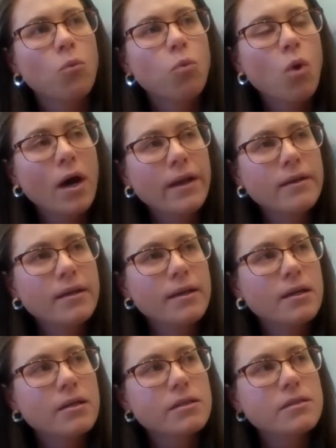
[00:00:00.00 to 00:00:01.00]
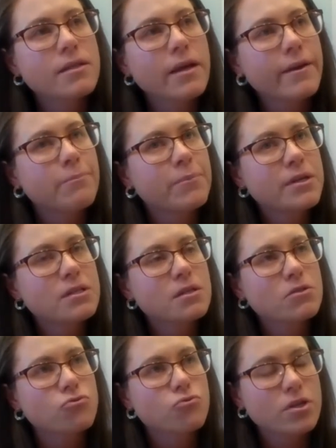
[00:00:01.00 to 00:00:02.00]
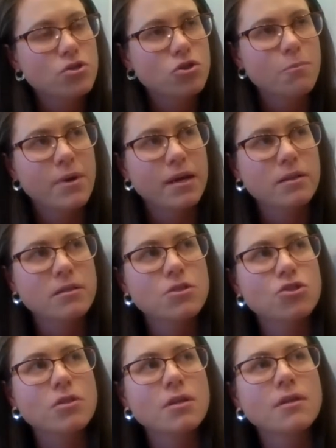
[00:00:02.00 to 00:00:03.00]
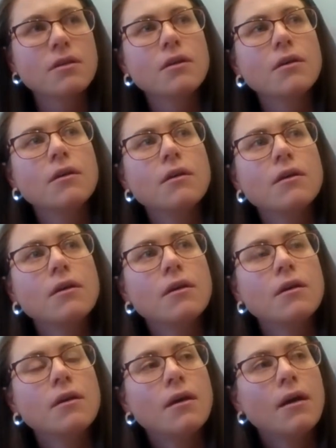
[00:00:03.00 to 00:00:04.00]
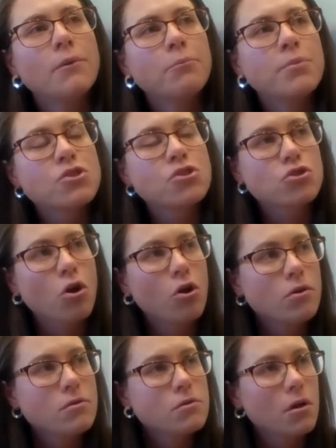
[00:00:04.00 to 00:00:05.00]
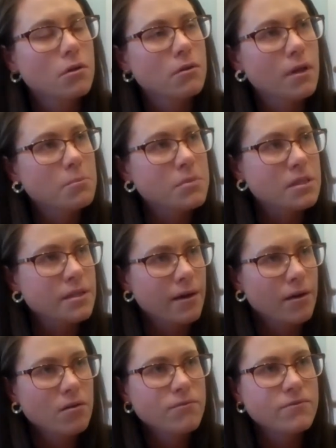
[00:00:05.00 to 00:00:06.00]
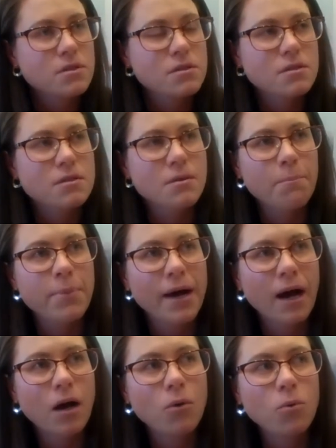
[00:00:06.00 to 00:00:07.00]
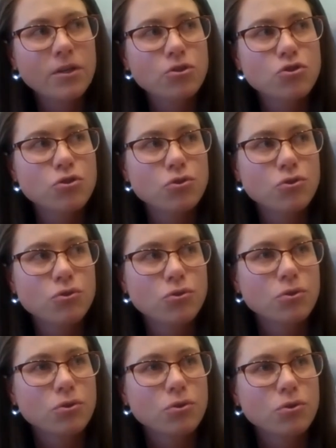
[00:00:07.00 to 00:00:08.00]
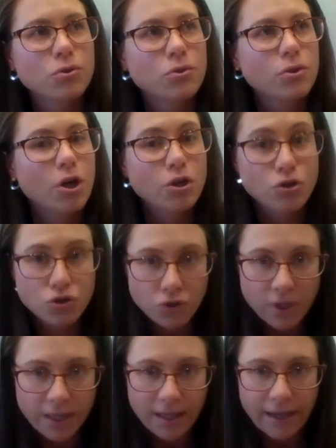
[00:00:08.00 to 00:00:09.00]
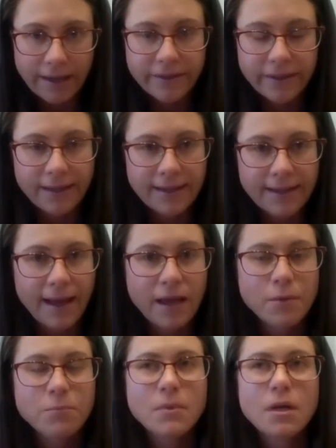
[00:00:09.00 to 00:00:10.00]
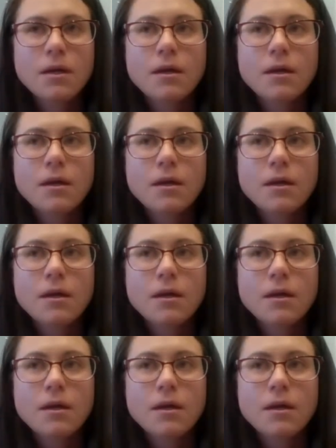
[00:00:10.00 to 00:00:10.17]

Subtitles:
One is that a business rescue practitioner bestows on themselves the power to adjudicate a claim.